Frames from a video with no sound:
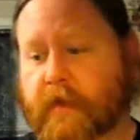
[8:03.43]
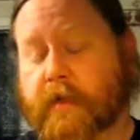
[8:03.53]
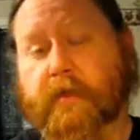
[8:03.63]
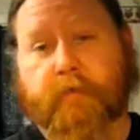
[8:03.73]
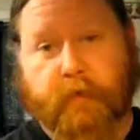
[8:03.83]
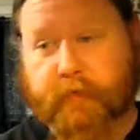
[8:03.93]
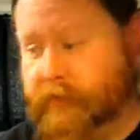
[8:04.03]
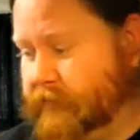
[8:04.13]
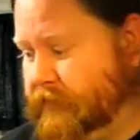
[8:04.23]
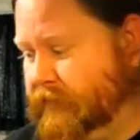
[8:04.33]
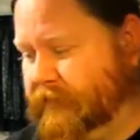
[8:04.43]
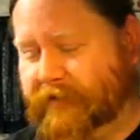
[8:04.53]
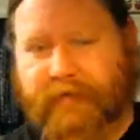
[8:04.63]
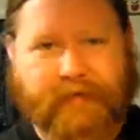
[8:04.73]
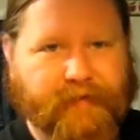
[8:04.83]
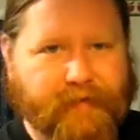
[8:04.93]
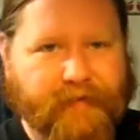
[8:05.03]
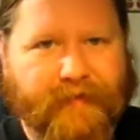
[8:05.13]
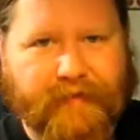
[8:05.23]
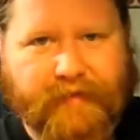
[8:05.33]
The roast
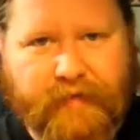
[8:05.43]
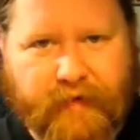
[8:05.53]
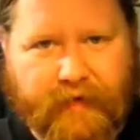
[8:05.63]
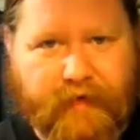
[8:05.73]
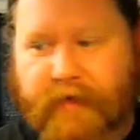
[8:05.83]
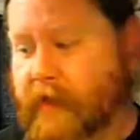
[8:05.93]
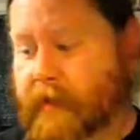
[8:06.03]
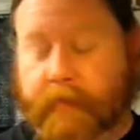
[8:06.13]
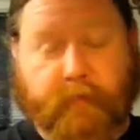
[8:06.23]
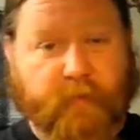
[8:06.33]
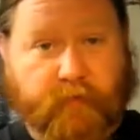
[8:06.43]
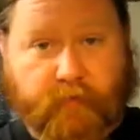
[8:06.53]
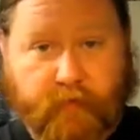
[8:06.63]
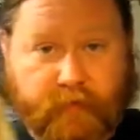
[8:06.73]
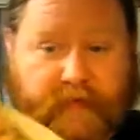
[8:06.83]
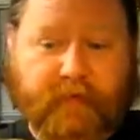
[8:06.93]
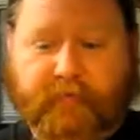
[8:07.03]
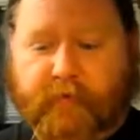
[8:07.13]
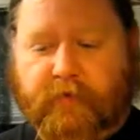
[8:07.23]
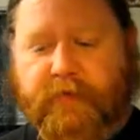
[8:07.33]
is done. I'm going to pull the roast out
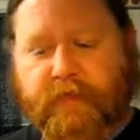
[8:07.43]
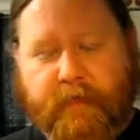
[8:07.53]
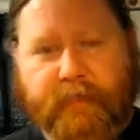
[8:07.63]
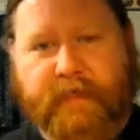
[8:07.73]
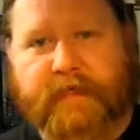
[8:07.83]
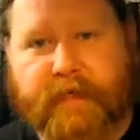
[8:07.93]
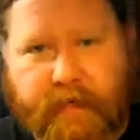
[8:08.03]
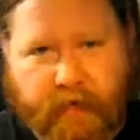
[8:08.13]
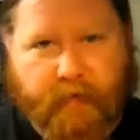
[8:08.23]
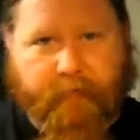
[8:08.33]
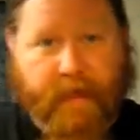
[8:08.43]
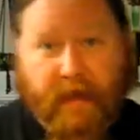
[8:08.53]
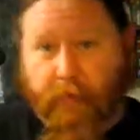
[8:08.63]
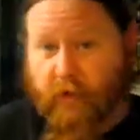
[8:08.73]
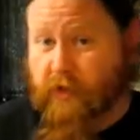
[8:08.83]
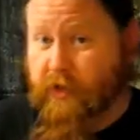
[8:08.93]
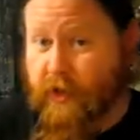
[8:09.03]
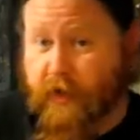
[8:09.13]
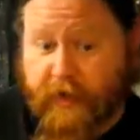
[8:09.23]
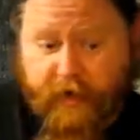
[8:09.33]
first. I'm going to set it here on a back burner.
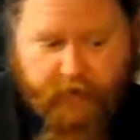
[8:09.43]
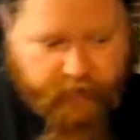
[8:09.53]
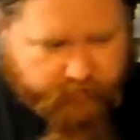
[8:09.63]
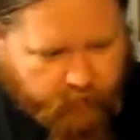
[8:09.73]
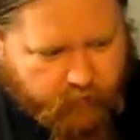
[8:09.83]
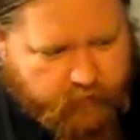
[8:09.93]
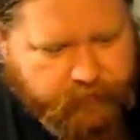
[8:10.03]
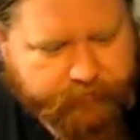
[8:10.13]
Not on, of course.